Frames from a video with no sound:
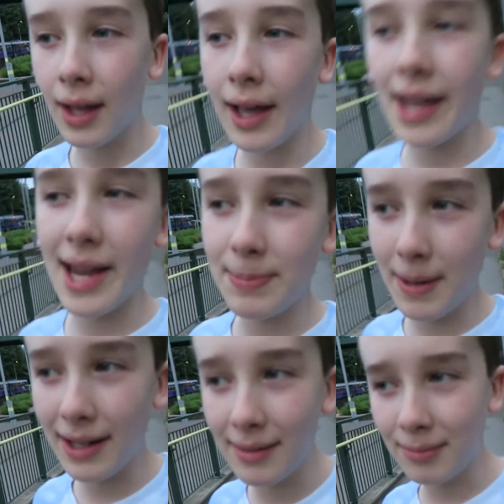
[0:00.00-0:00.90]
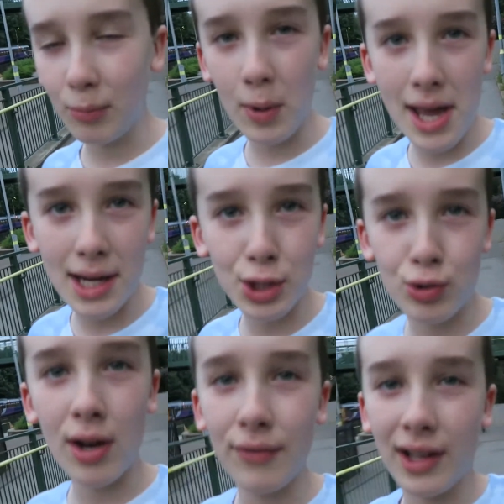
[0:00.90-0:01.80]
Like, he's been waiting his
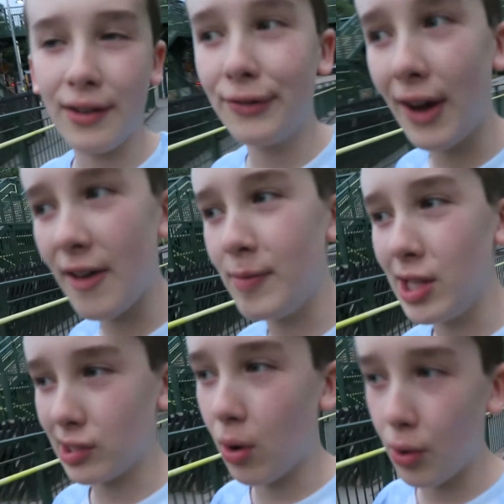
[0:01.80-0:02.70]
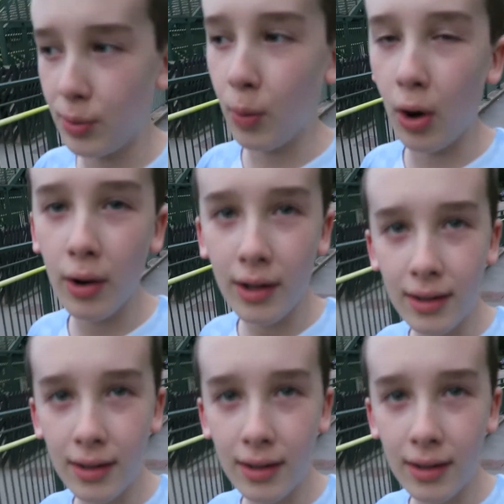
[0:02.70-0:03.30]
train for like 5 minutes longer than what